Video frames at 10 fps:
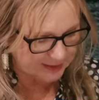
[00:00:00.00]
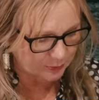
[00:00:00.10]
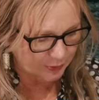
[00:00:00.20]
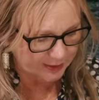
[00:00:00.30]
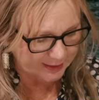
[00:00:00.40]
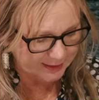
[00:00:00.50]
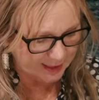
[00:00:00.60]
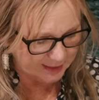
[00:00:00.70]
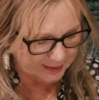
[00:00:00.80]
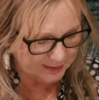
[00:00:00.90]
this is what it
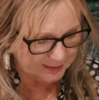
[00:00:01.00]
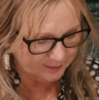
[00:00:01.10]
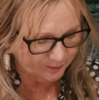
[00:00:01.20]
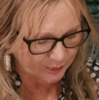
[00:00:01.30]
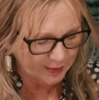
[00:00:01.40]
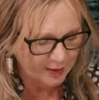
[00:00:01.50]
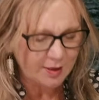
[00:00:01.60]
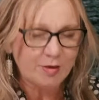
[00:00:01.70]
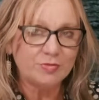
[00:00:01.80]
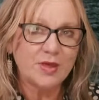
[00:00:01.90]
says.
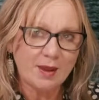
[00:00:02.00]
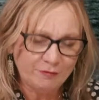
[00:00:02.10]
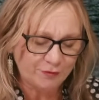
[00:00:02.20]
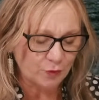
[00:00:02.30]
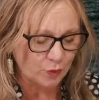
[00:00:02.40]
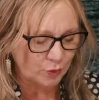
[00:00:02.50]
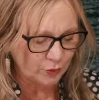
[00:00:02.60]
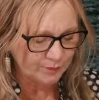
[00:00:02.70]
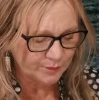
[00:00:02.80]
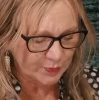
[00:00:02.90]
Therefore,